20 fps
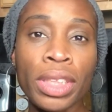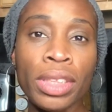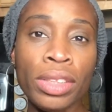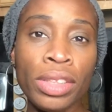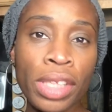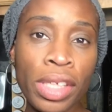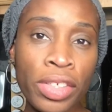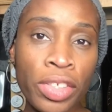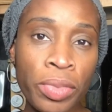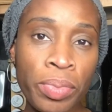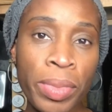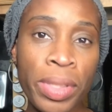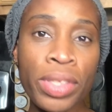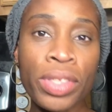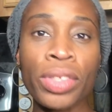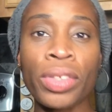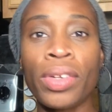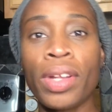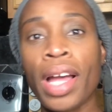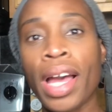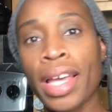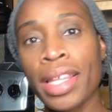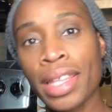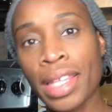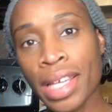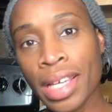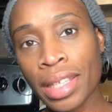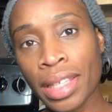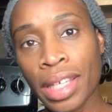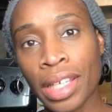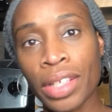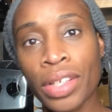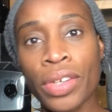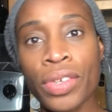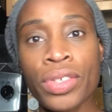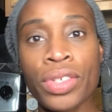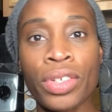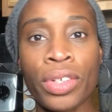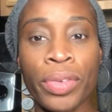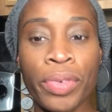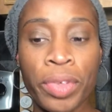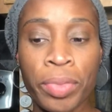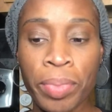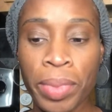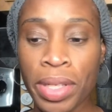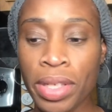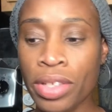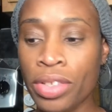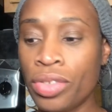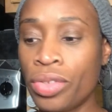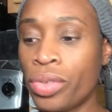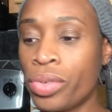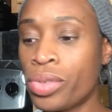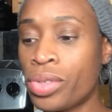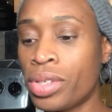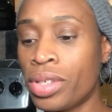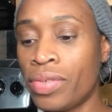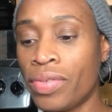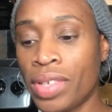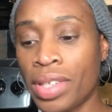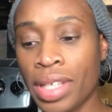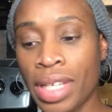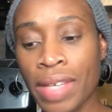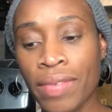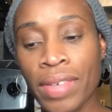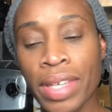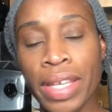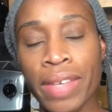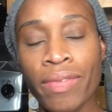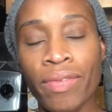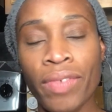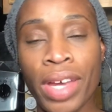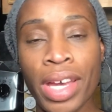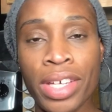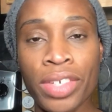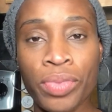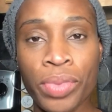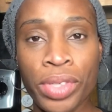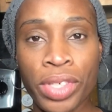Judgmental. I think that goes along with being intrusive and giving advice,